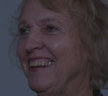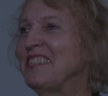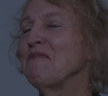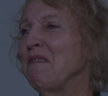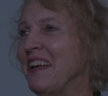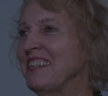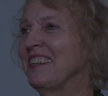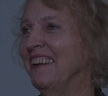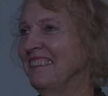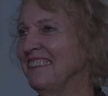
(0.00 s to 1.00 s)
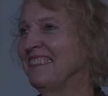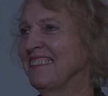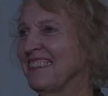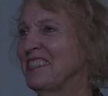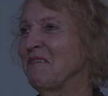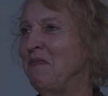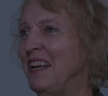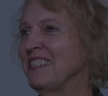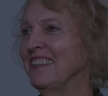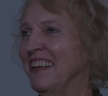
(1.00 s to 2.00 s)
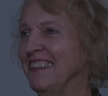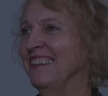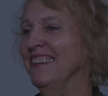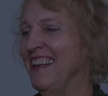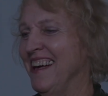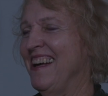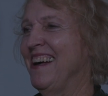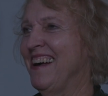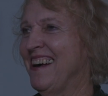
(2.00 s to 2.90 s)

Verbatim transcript: It's a pleasure. I have it's a pleasure, Nathan. been wanting to speak to